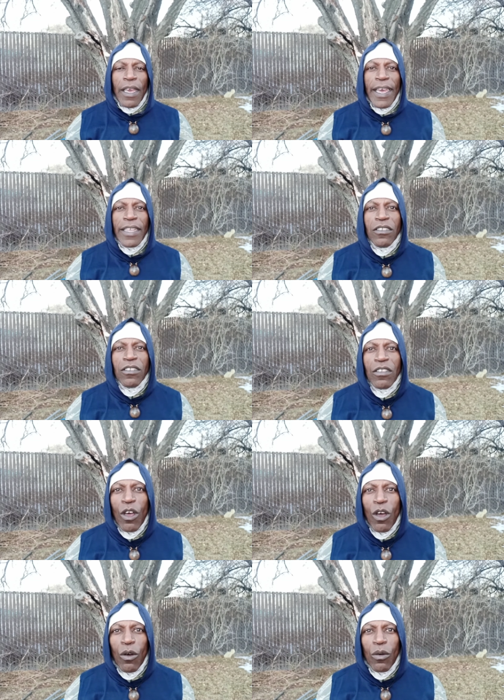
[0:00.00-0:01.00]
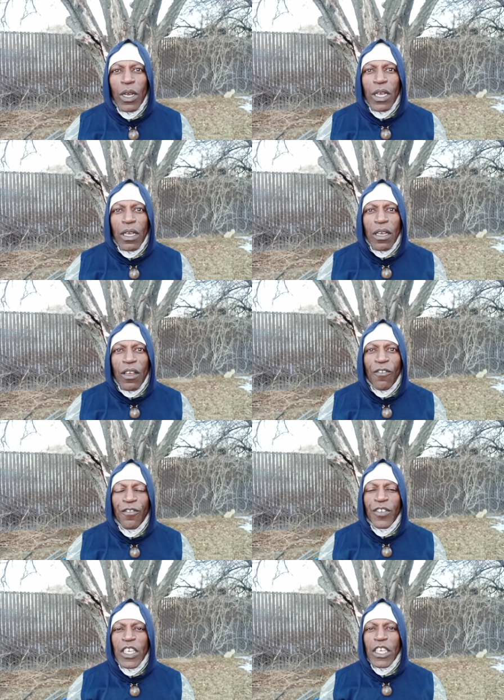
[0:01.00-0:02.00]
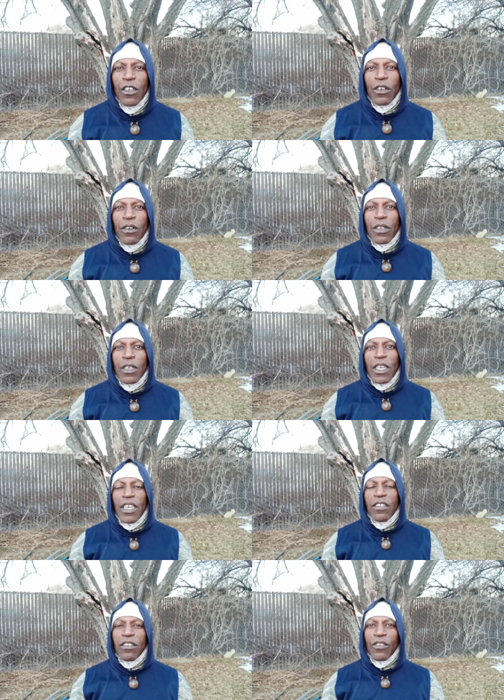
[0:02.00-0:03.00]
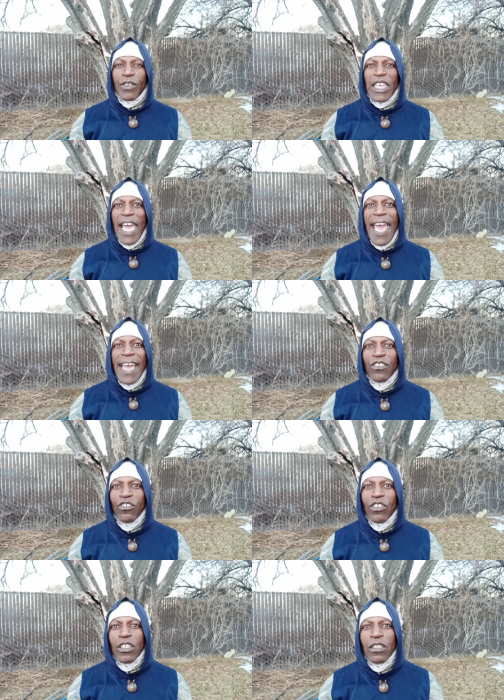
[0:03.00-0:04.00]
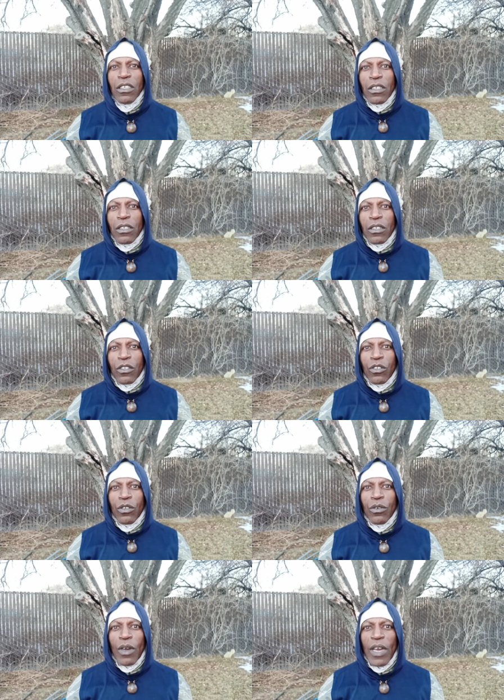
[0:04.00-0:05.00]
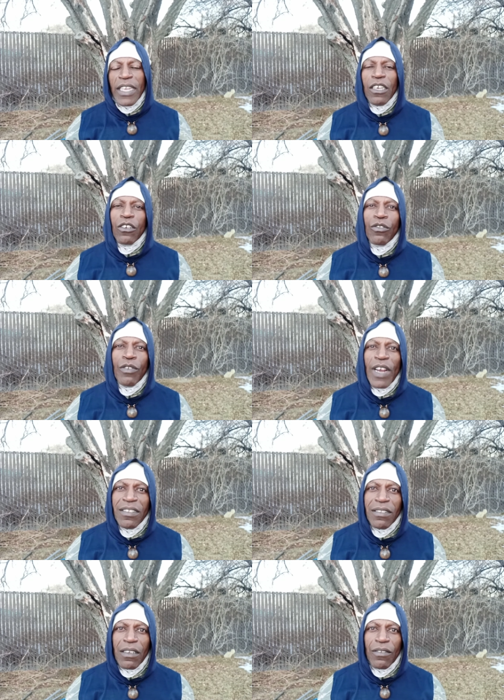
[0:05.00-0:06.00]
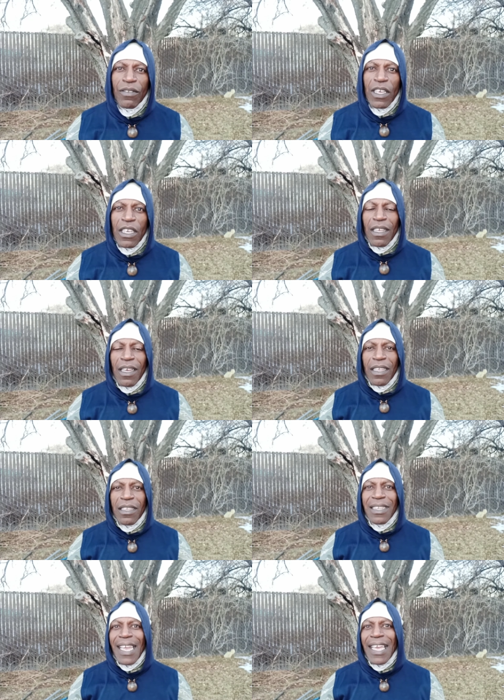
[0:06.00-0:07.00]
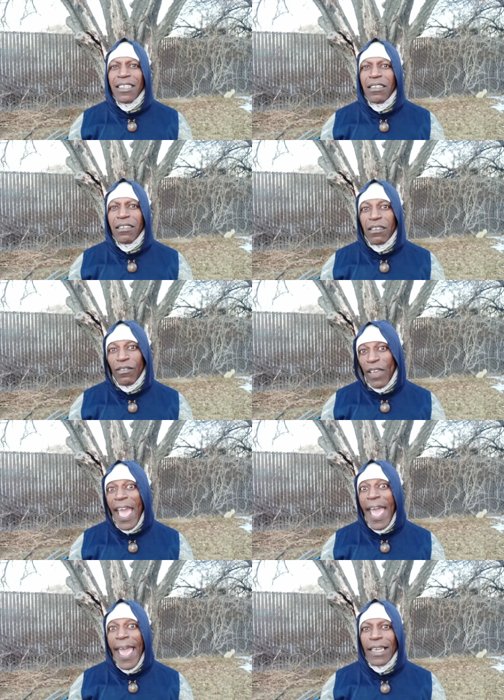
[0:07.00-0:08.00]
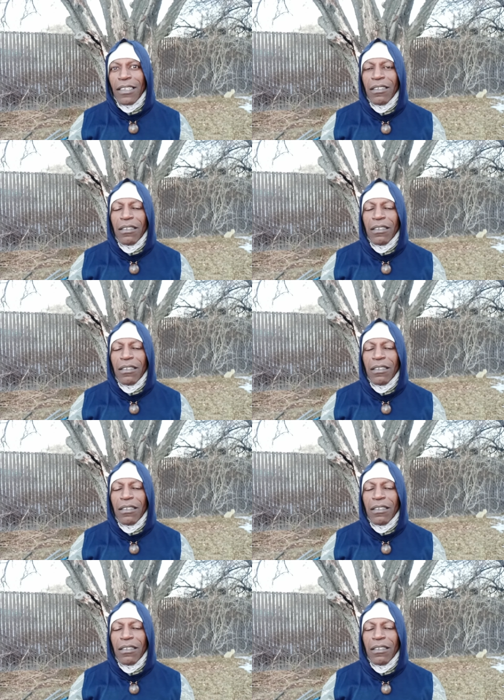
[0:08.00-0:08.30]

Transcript: And so, fear is the reaction to an aggressive, negative act